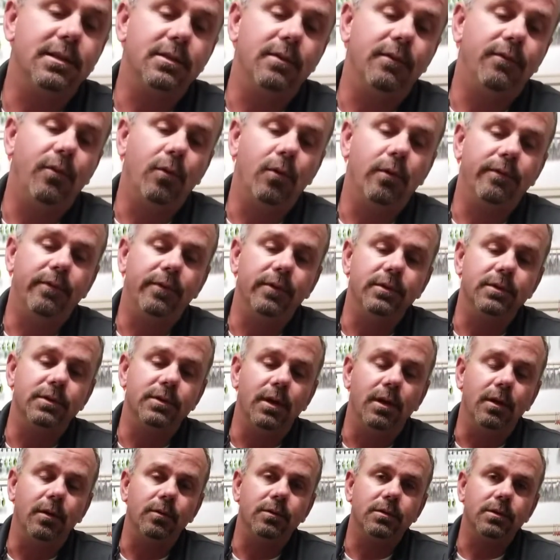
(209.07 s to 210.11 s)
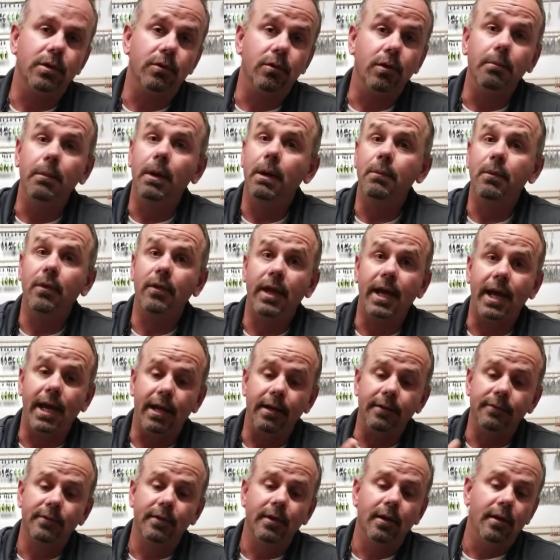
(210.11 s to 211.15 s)
to 4 foot zone. So remember
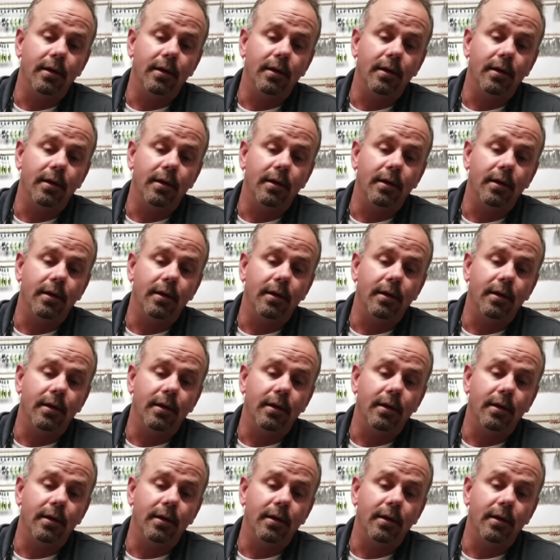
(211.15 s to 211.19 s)
that.